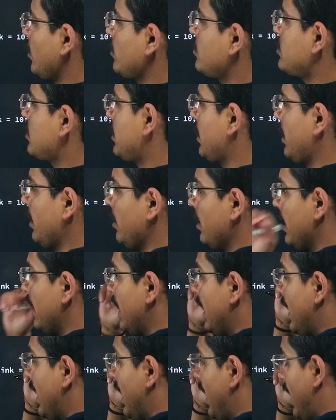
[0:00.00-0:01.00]
on screen,
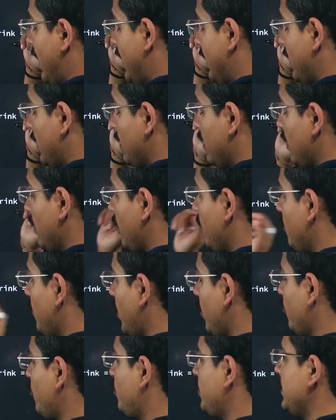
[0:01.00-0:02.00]
enter the number
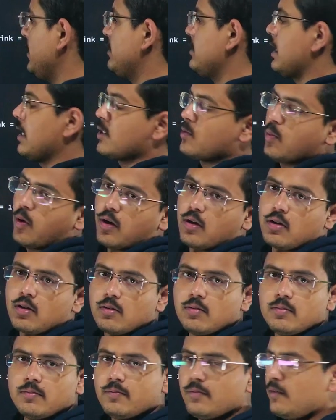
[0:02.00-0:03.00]
of pizzas bought,
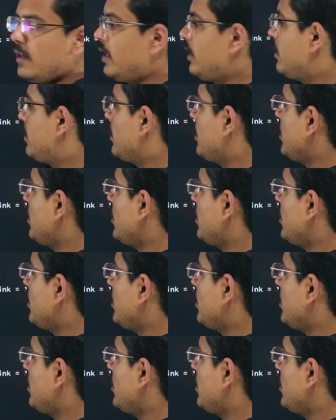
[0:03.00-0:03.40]
fine.